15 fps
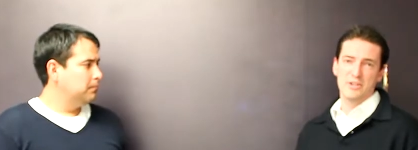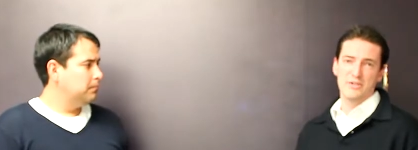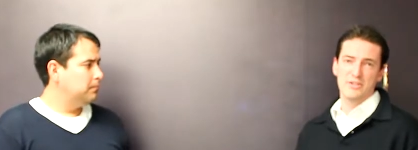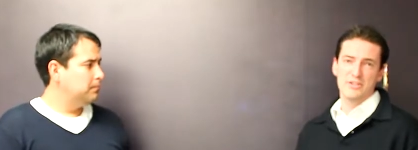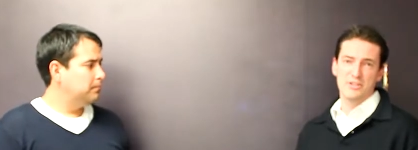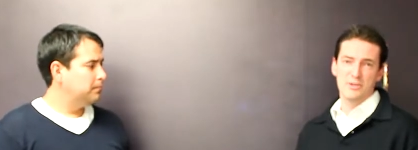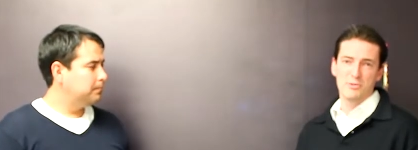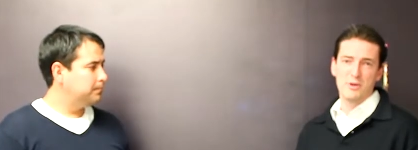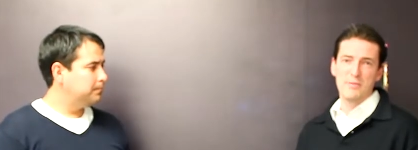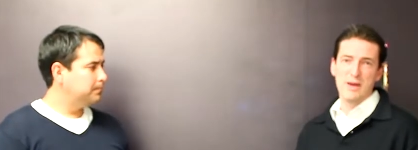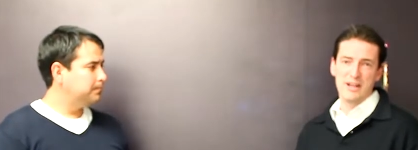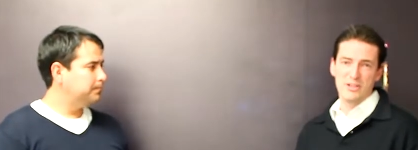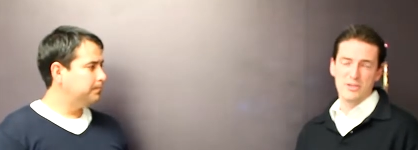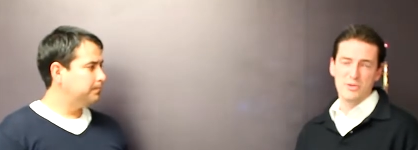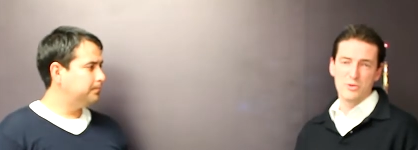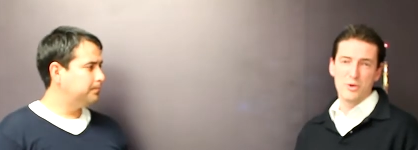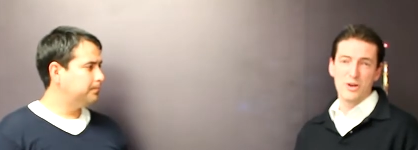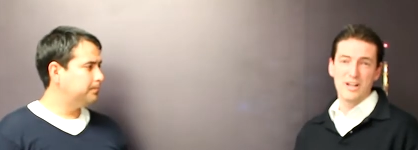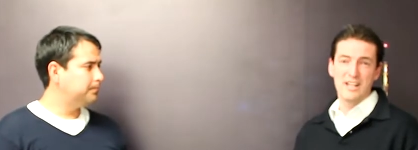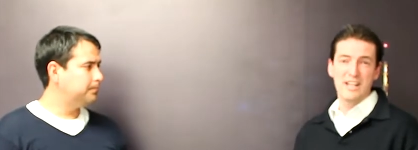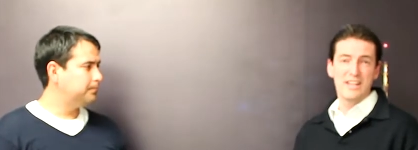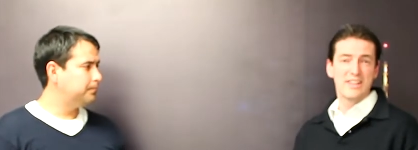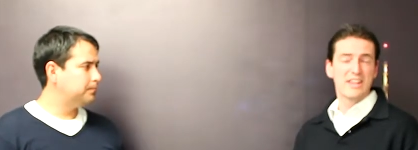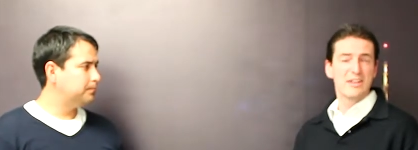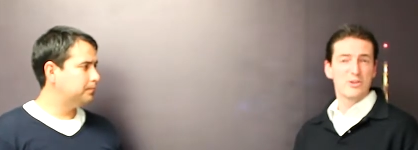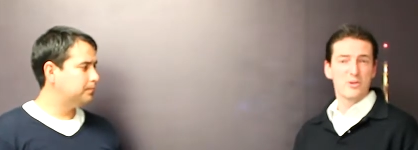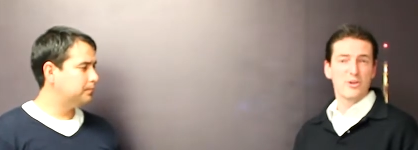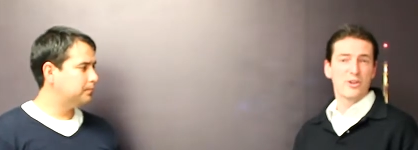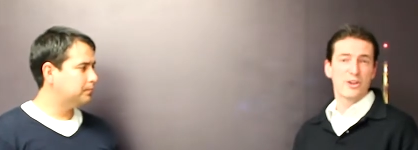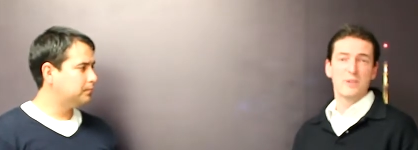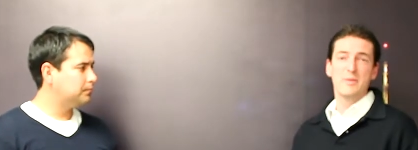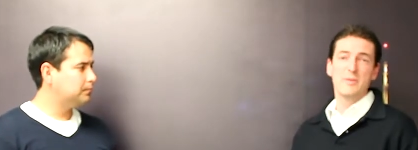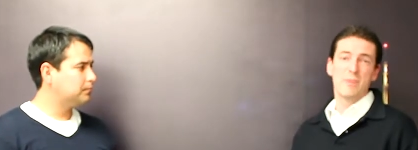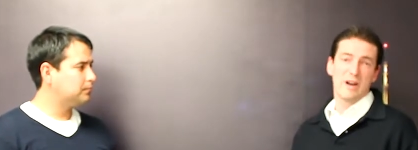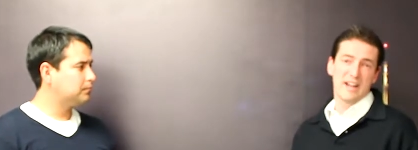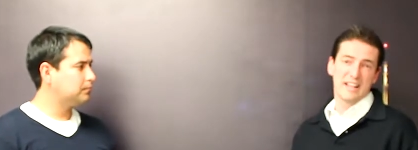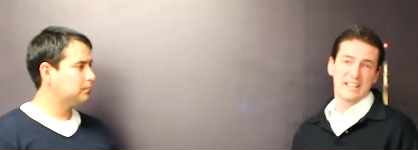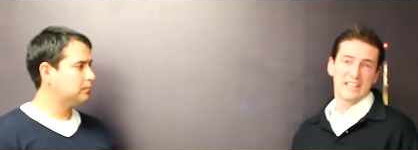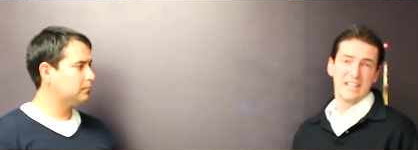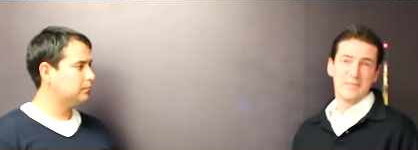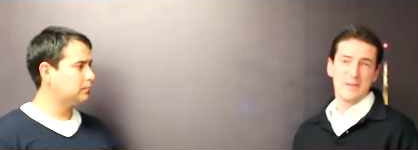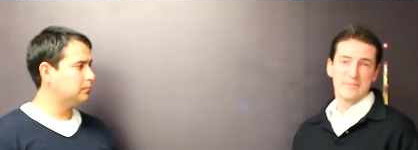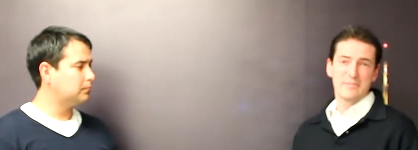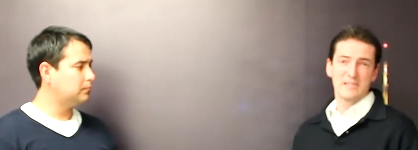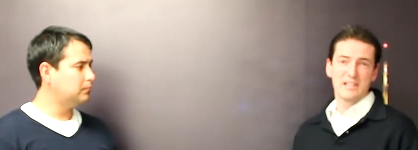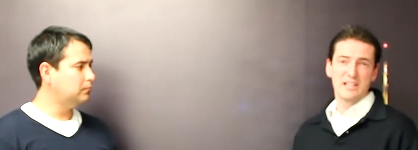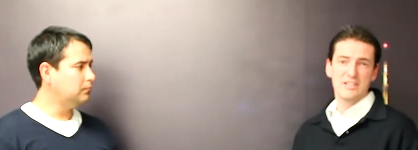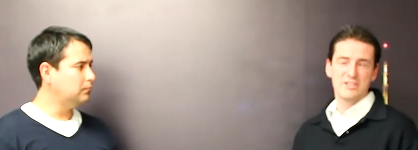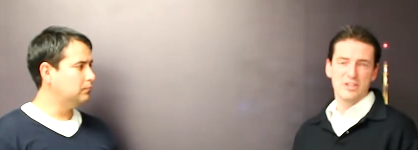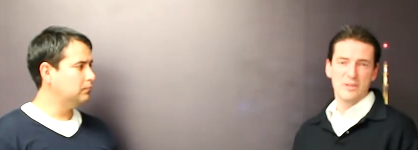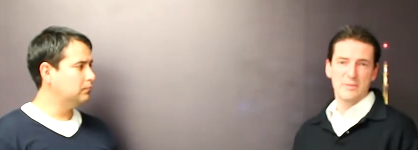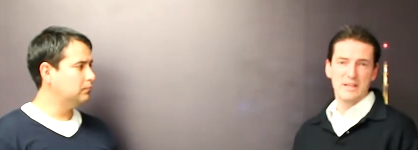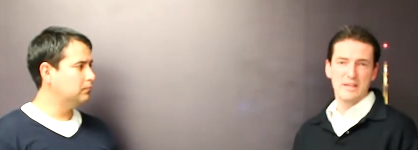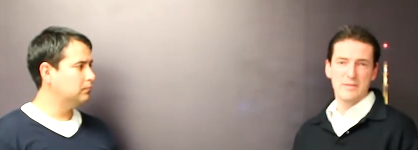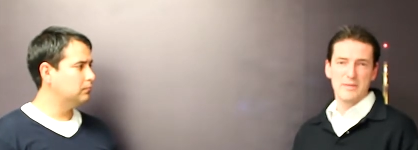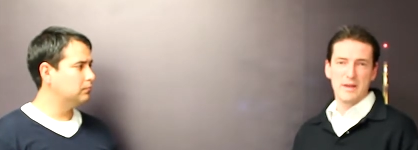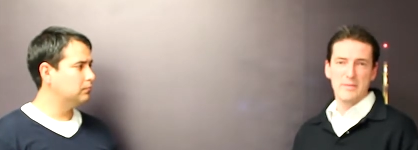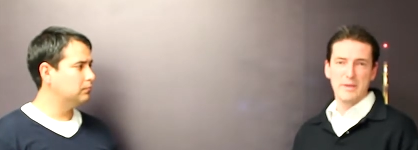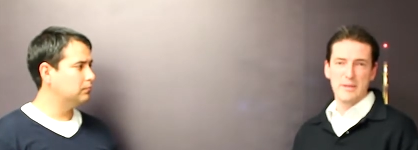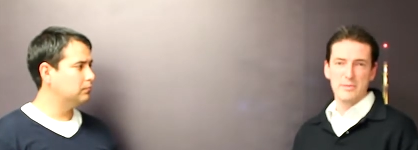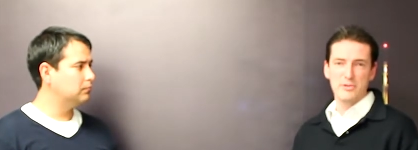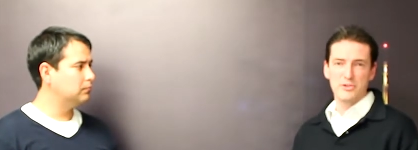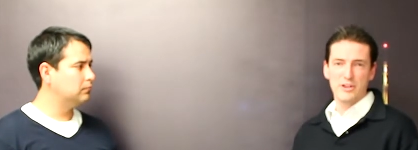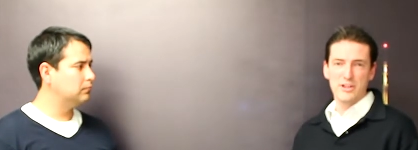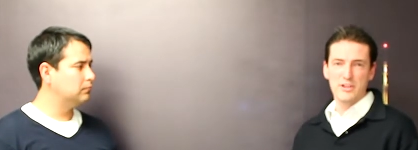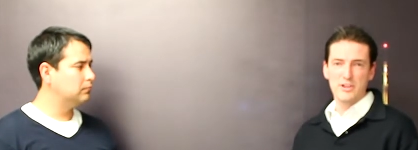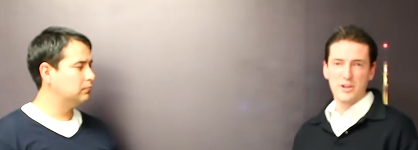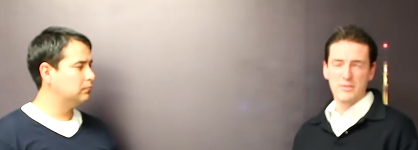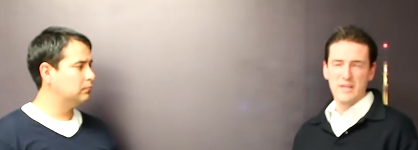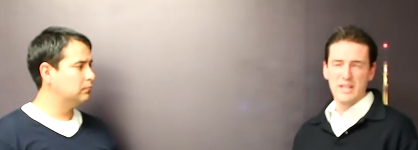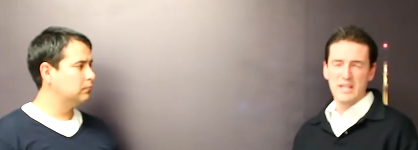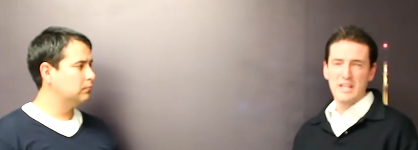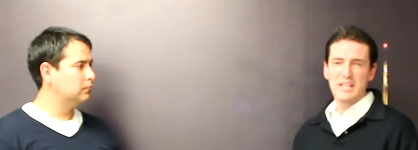Speaker 1: service, so we make sure that you're not going to be buying a lemon like so many of our people try to do.